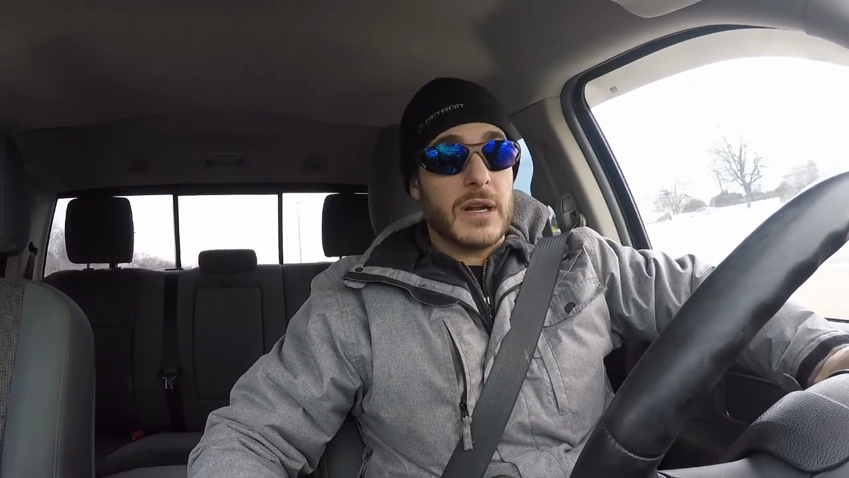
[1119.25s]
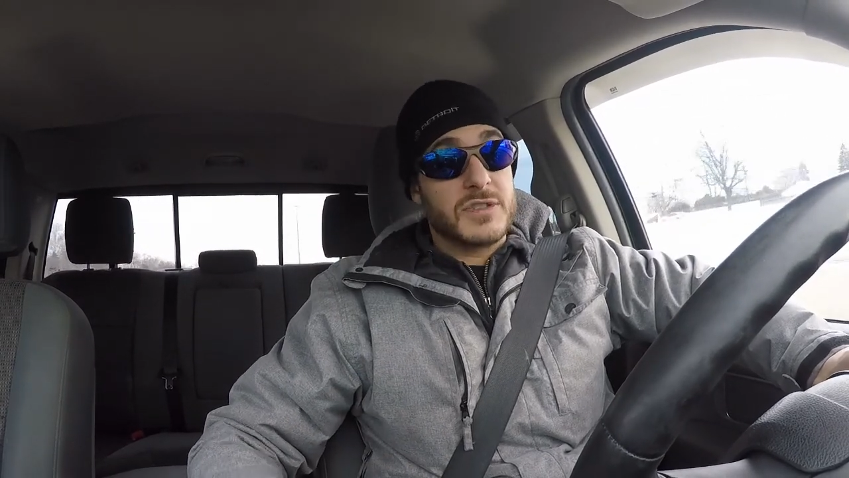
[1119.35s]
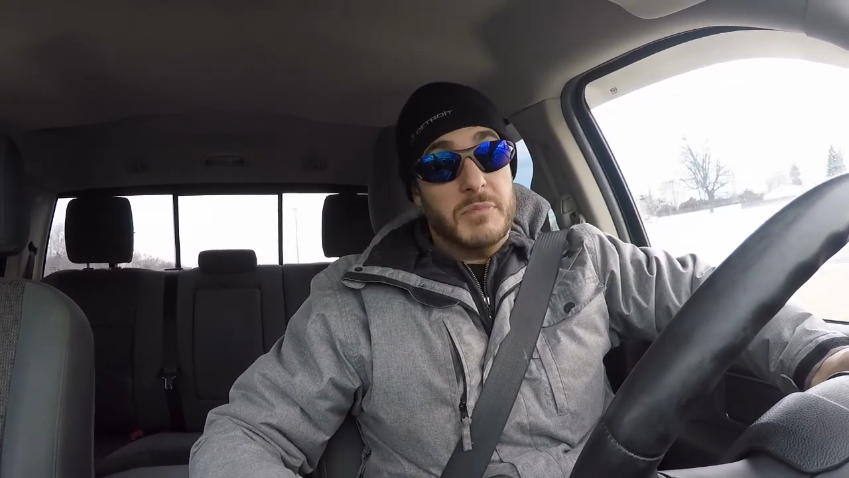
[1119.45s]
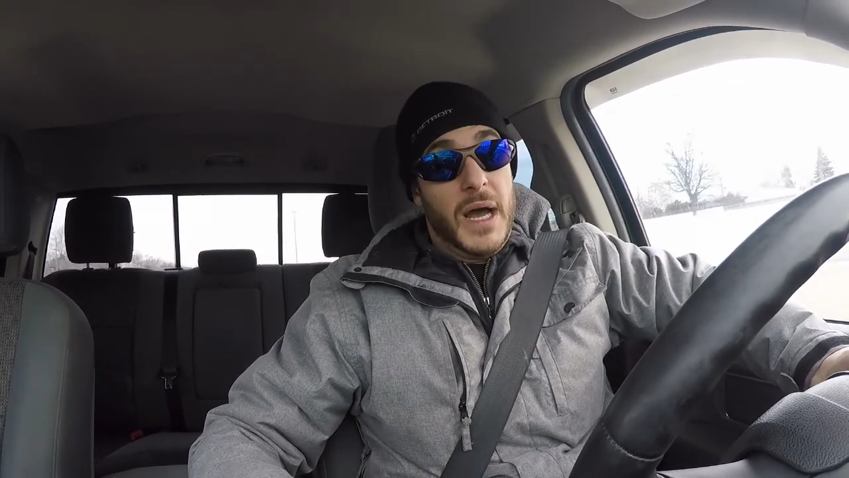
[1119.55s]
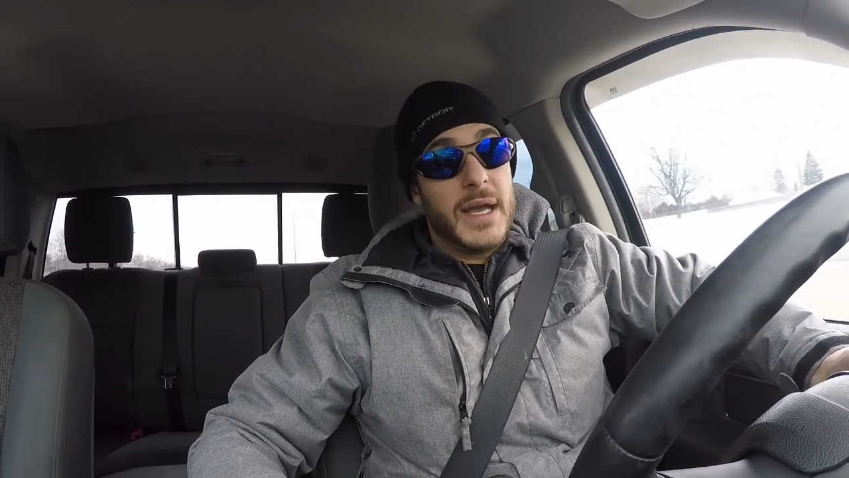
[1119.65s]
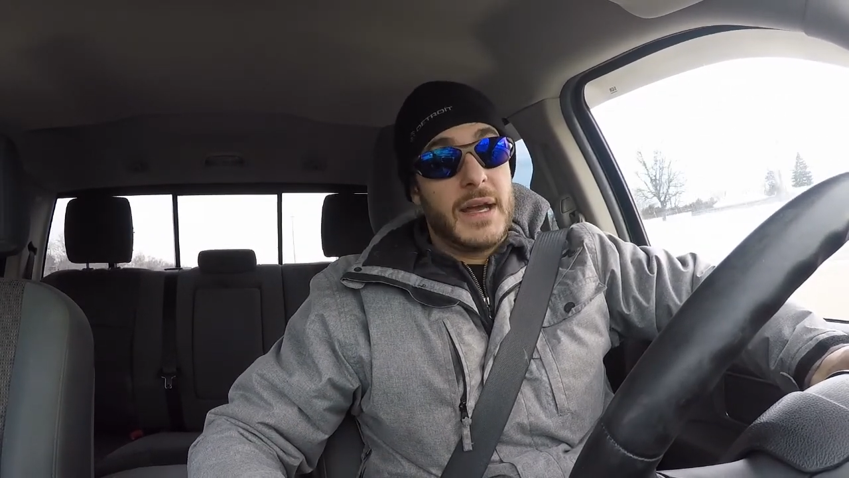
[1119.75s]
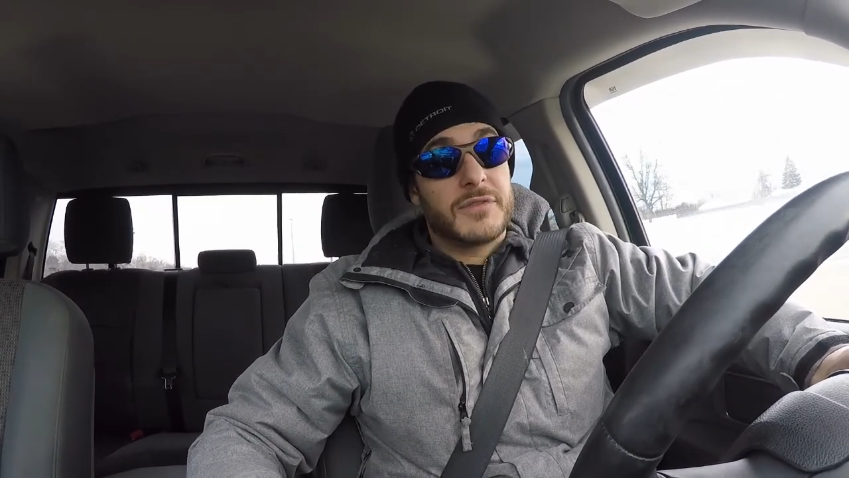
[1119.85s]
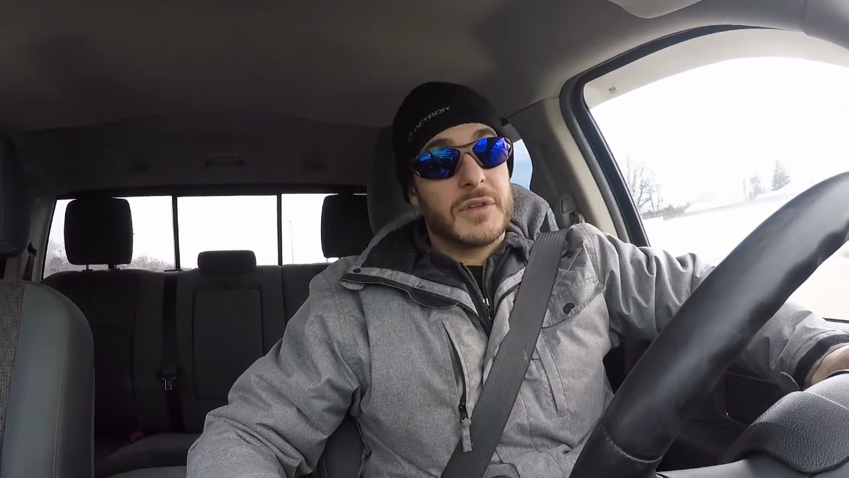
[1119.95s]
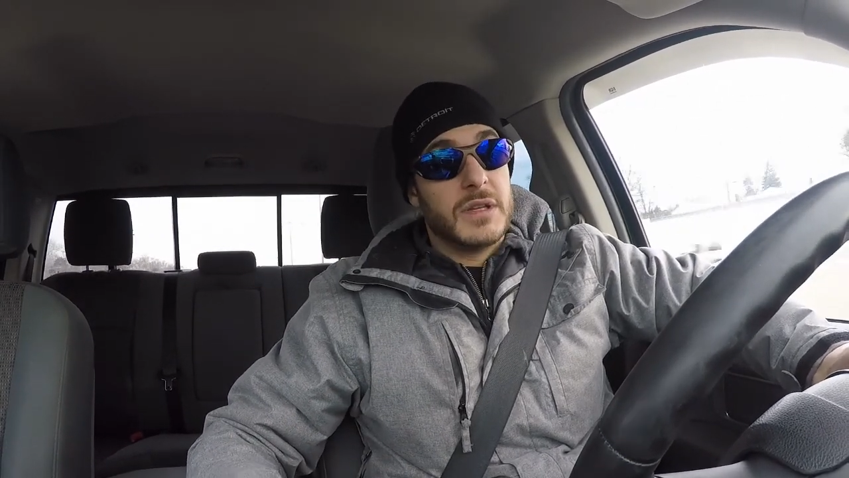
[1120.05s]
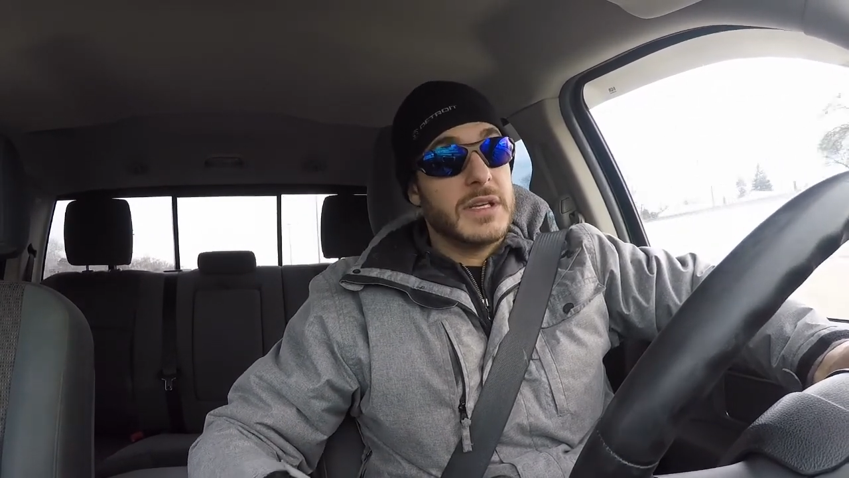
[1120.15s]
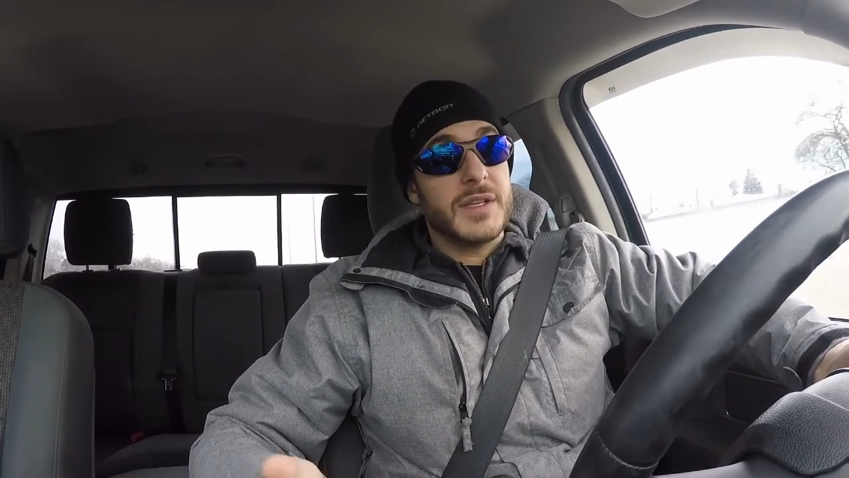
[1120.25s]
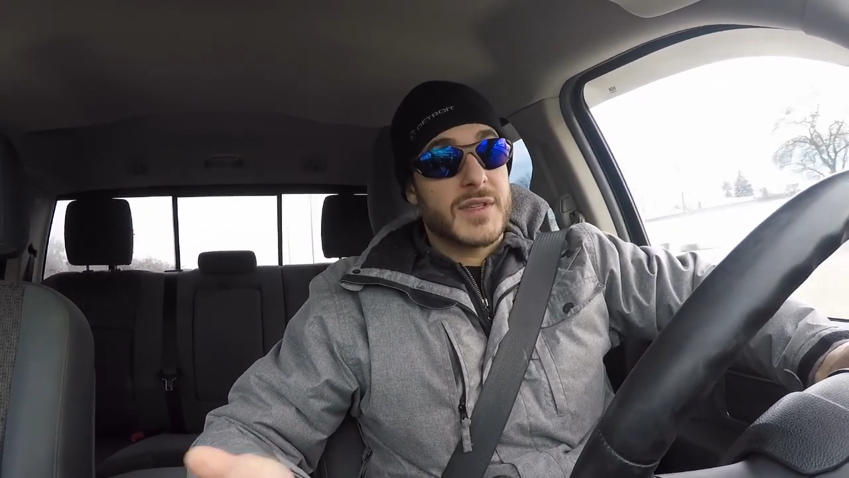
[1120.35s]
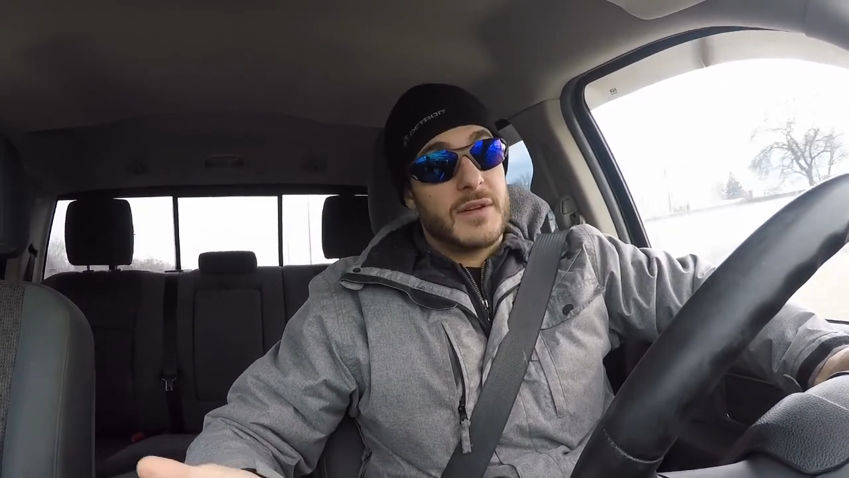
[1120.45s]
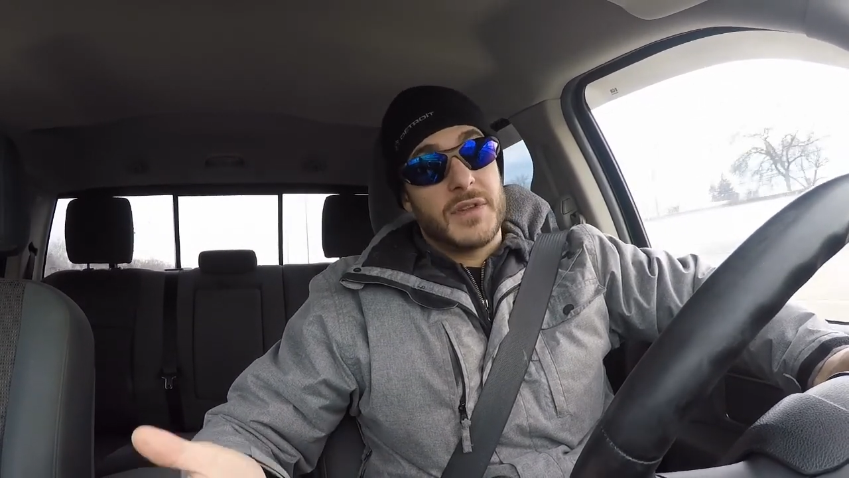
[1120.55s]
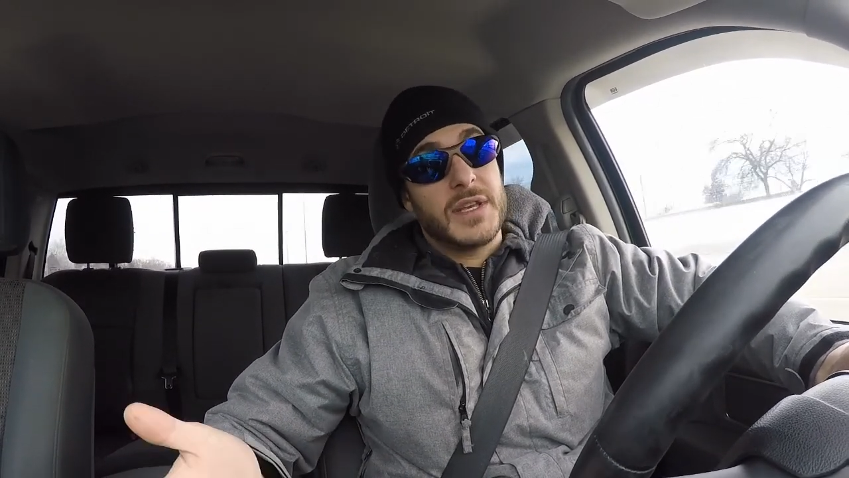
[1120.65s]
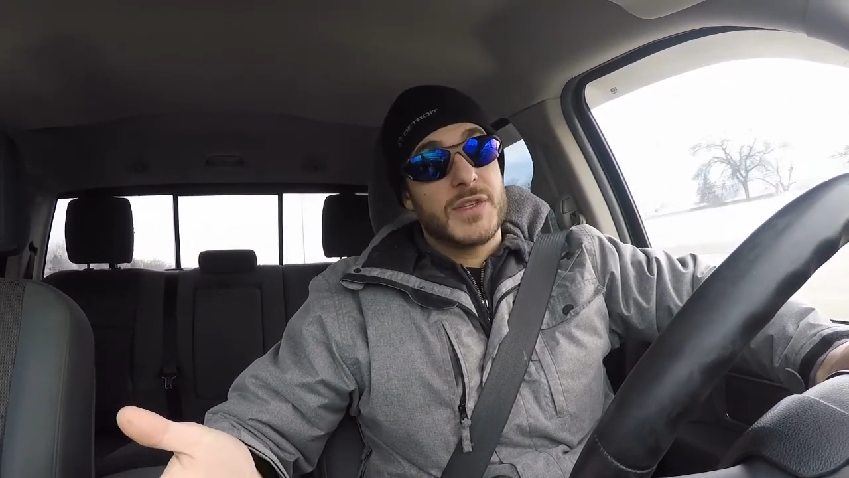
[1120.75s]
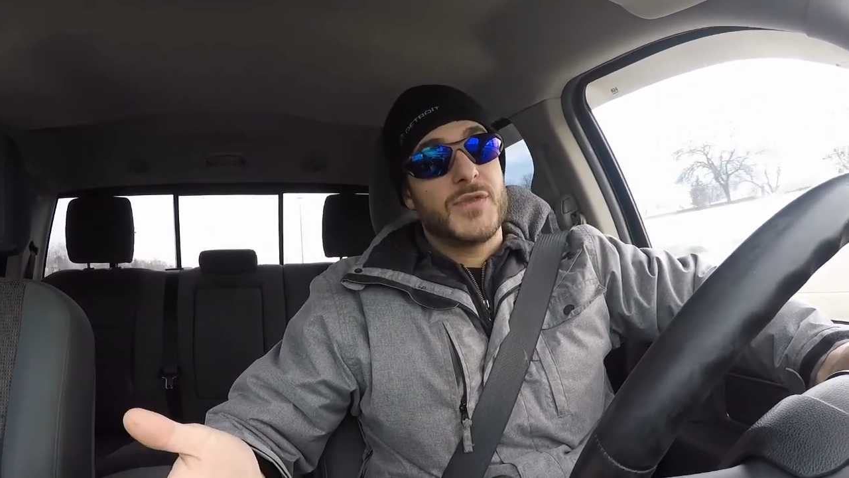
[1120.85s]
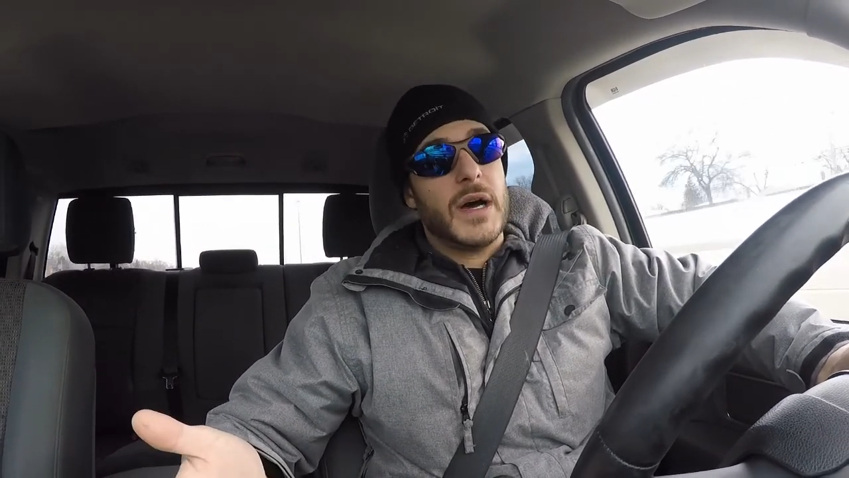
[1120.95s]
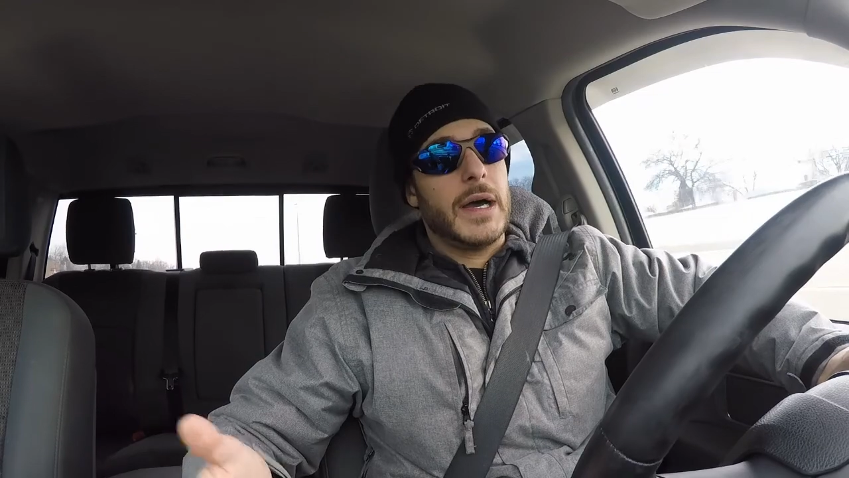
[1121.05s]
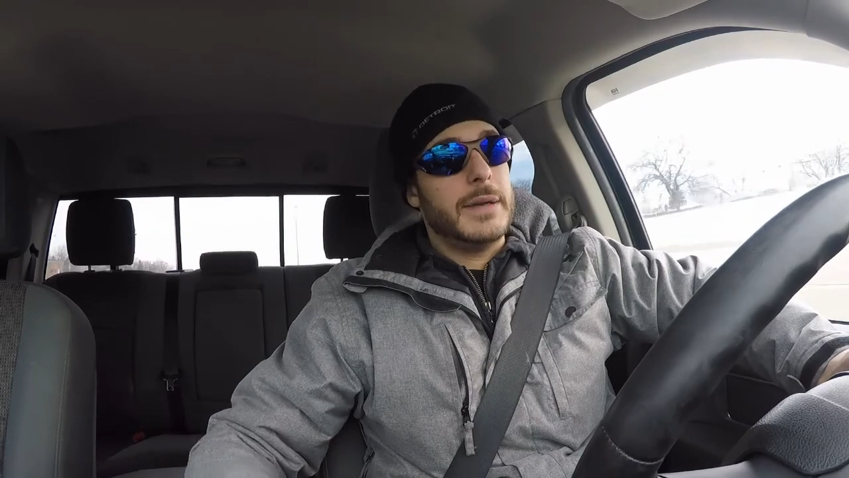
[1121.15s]
I'll just buy it after the lease and everything's
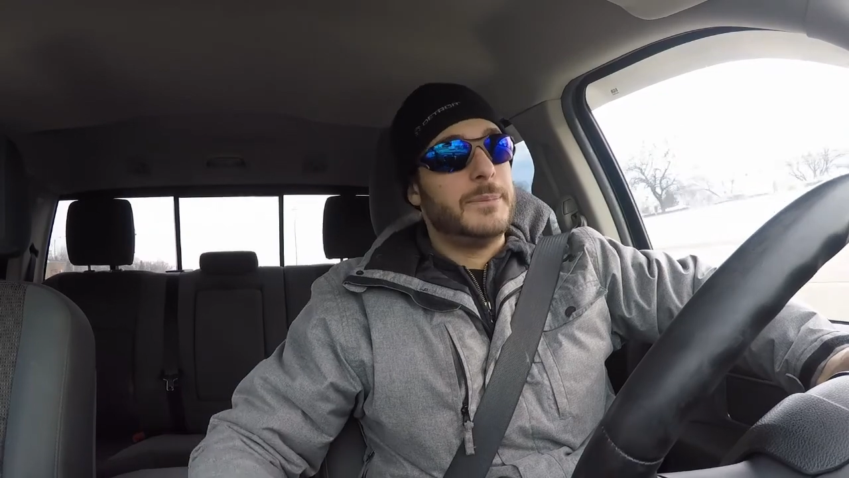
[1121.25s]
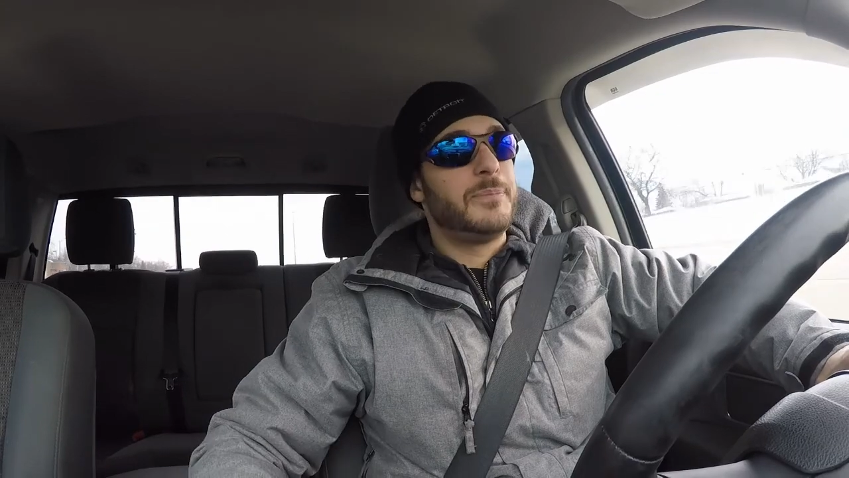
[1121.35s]
fine.